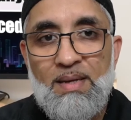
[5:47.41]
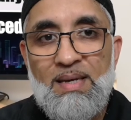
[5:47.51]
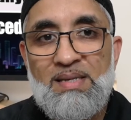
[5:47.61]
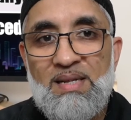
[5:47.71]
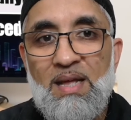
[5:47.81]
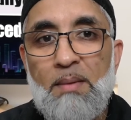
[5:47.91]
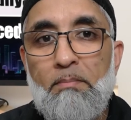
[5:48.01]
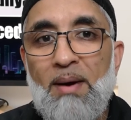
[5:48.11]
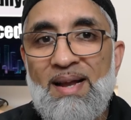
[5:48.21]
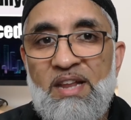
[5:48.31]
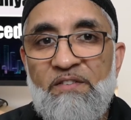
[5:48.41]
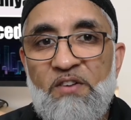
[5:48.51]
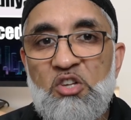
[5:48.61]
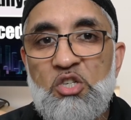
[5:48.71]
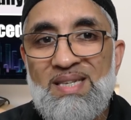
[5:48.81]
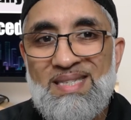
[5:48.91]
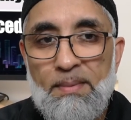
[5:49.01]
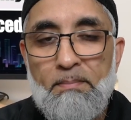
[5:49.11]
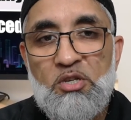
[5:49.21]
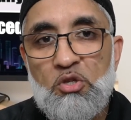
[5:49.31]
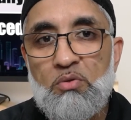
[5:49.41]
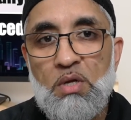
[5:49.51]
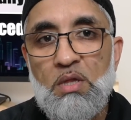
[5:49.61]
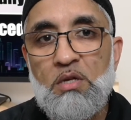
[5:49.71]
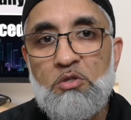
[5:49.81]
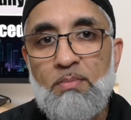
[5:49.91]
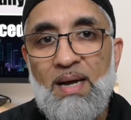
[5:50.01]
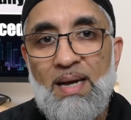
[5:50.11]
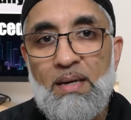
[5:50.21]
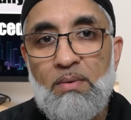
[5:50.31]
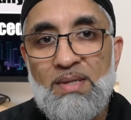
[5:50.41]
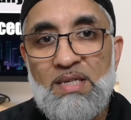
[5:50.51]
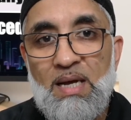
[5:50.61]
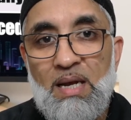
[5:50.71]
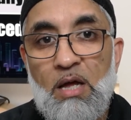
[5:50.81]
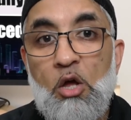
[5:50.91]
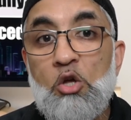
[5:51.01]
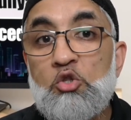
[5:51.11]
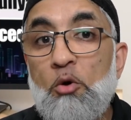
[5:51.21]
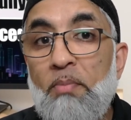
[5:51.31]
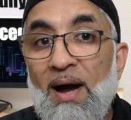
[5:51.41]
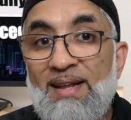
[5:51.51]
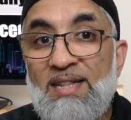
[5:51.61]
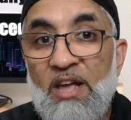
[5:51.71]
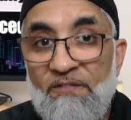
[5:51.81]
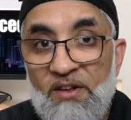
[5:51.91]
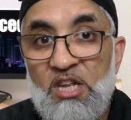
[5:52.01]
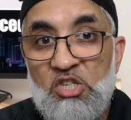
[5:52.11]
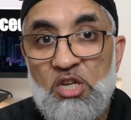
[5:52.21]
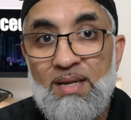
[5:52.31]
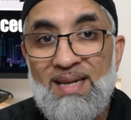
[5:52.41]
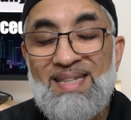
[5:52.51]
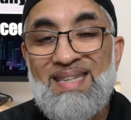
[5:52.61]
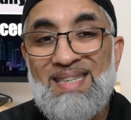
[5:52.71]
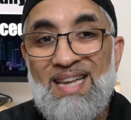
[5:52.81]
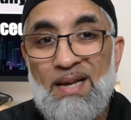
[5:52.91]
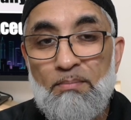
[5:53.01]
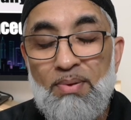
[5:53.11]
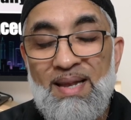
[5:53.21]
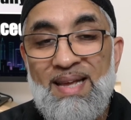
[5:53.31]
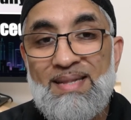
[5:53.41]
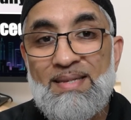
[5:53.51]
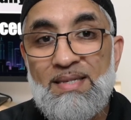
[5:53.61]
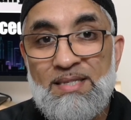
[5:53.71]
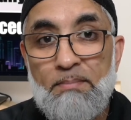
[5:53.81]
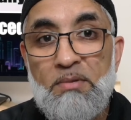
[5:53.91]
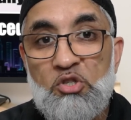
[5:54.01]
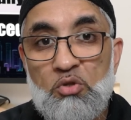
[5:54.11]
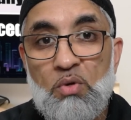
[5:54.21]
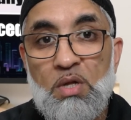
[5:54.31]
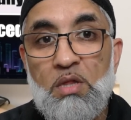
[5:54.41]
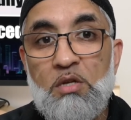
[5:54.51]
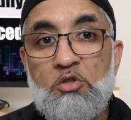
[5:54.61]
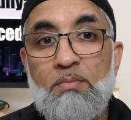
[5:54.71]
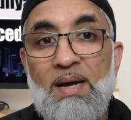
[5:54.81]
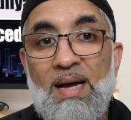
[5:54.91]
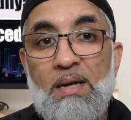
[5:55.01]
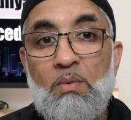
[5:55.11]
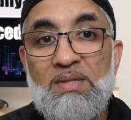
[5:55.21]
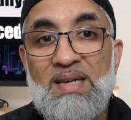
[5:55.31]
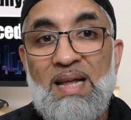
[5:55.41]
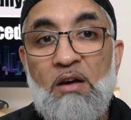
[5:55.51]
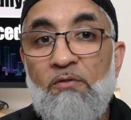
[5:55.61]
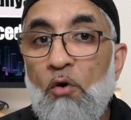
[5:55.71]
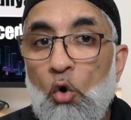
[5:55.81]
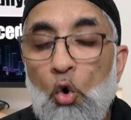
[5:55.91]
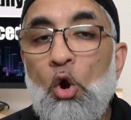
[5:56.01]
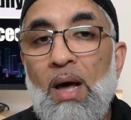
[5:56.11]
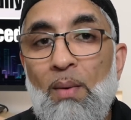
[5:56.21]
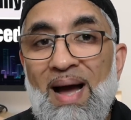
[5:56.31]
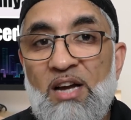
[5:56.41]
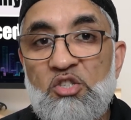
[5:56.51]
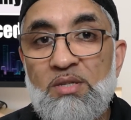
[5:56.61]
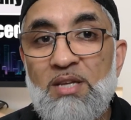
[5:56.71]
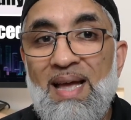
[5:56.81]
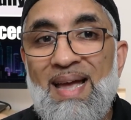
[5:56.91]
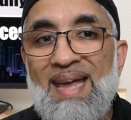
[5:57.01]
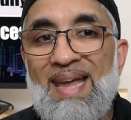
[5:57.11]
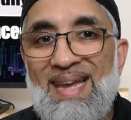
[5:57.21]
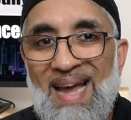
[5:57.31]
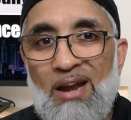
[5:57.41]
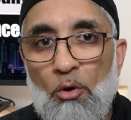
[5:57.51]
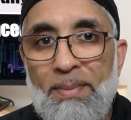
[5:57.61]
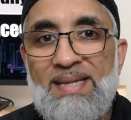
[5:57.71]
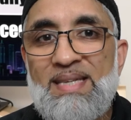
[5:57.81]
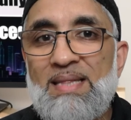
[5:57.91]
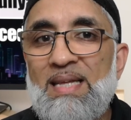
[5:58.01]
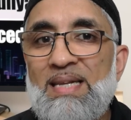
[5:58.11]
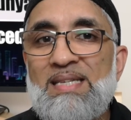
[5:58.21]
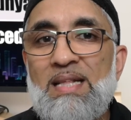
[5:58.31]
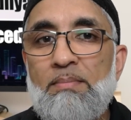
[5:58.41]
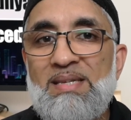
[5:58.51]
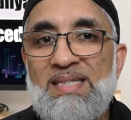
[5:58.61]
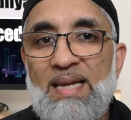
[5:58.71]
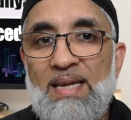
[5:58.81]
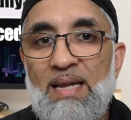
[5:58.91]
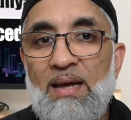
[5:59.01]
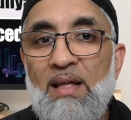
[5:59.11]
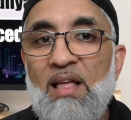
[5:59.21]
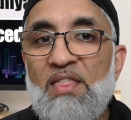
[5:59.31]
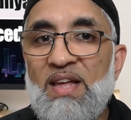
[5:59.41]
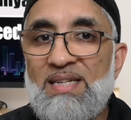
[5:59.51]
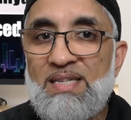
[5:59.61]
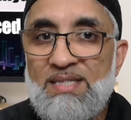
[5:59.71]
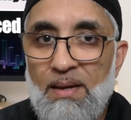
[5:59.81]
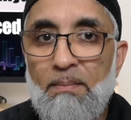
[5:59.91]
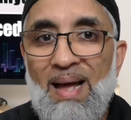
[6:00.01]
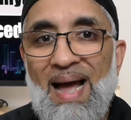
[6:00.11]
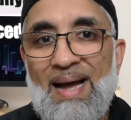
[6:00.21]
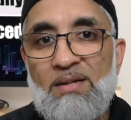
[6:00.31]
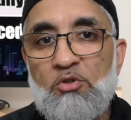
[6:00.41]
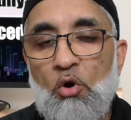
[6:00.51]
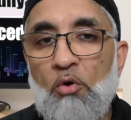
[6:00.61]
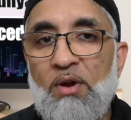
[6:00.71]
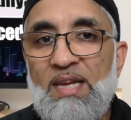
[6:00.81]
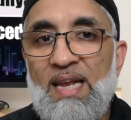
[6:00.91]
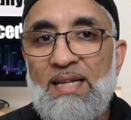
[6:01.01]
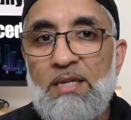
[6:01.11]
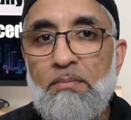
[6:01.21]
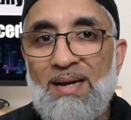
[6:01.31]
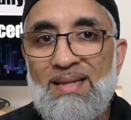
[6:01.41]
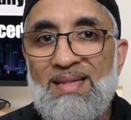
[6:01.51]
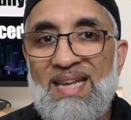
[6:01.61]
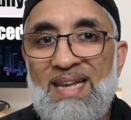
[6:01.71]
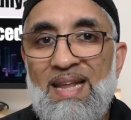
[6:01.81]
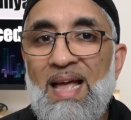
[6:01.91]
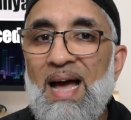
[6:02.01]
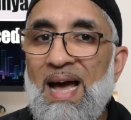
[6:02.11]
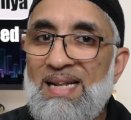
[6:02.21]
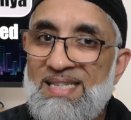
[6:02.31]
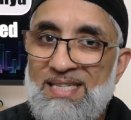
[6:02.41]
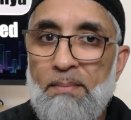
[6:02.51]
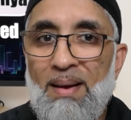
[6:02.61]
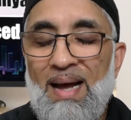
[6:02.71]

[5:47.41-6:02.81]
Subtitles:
Islam by definition is submission to Allah subhanahu wa ta'ala. So by definition, it is a complete submission to Allah subhanahu wa ta'ala for all our actions. It cannot be said that Islam is secular, that some acts are regulated by the Deen and some